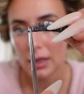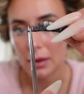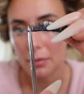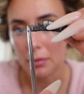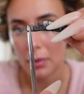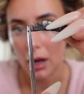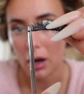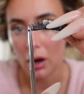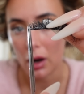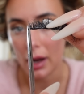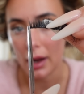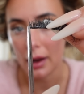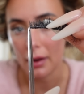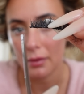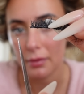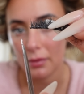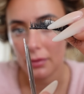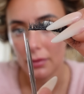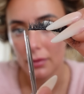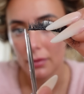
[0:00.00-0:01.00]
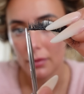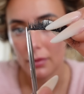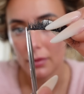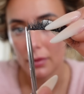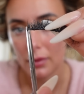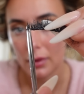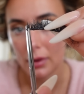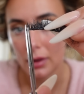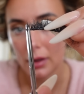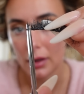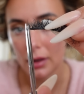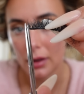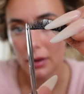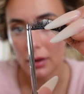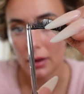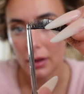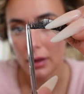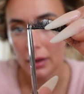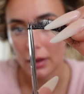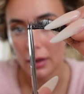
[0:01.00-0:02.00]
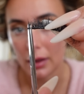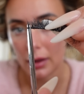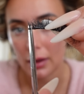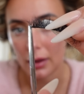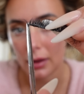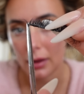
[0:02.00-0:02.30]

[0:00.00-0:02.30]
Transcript: in my eye. I don't like it.